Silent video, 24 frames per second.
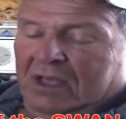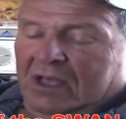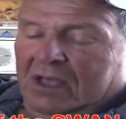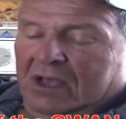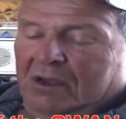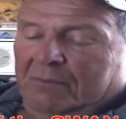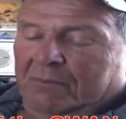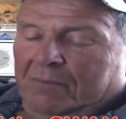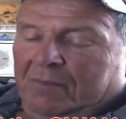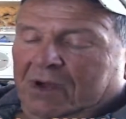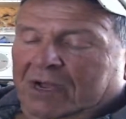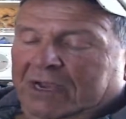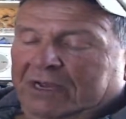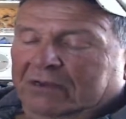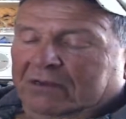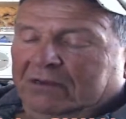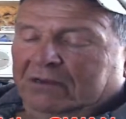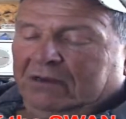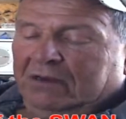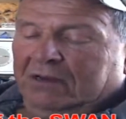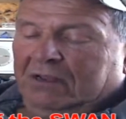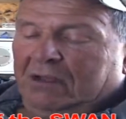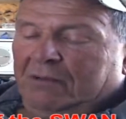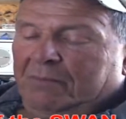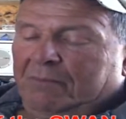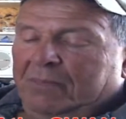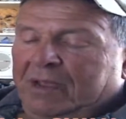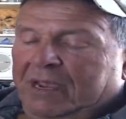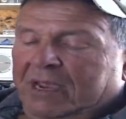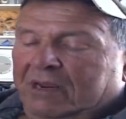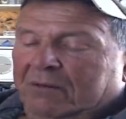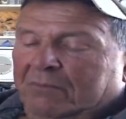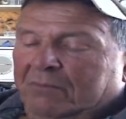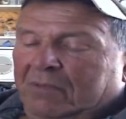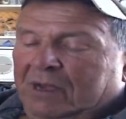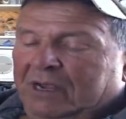A
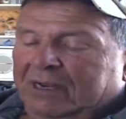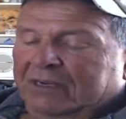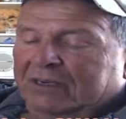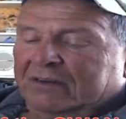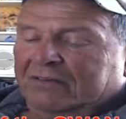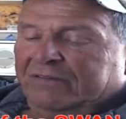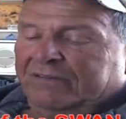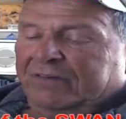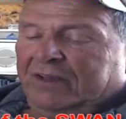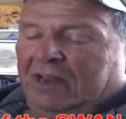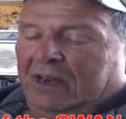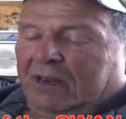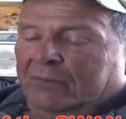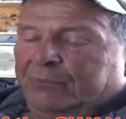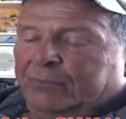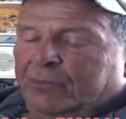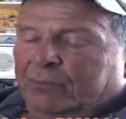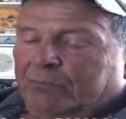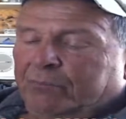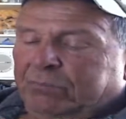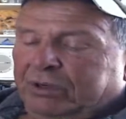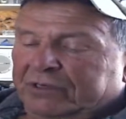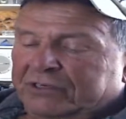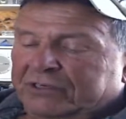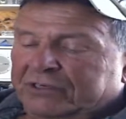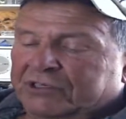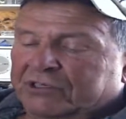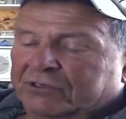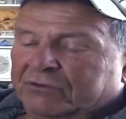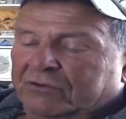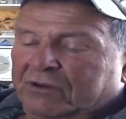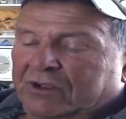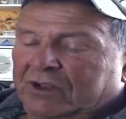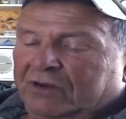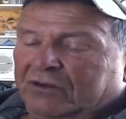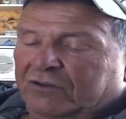man might develop a
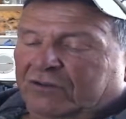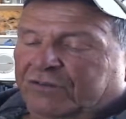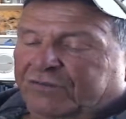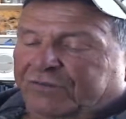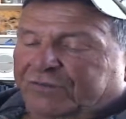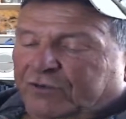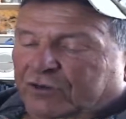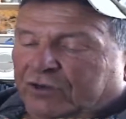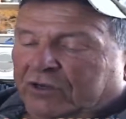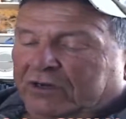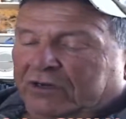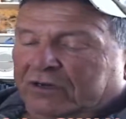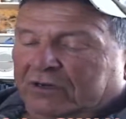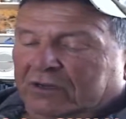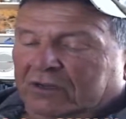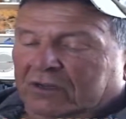blister on his foot,